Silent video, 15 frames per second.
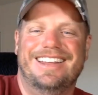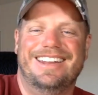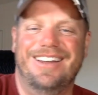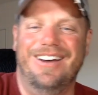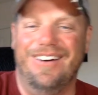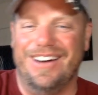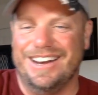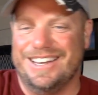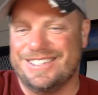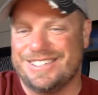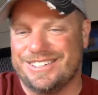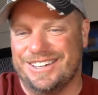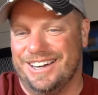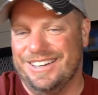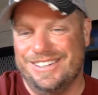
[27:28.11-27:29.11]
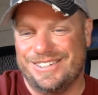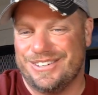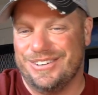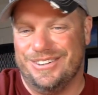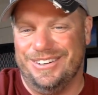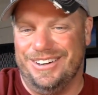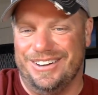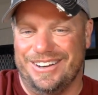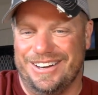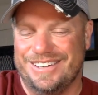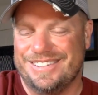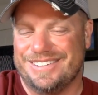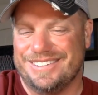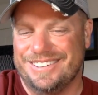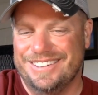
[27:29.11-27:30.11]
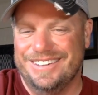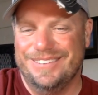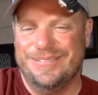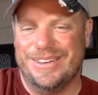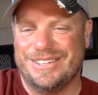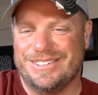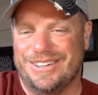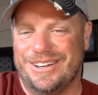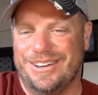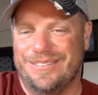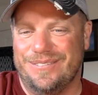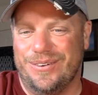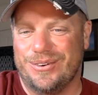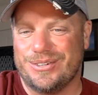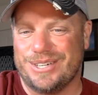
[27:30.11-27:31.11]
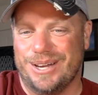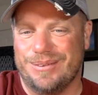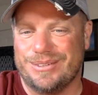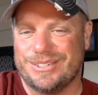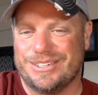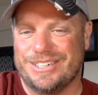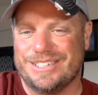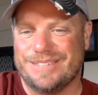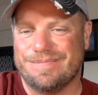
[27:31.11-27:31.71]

No, I just screwed around. I just messed around on Photoshop. It was crazy.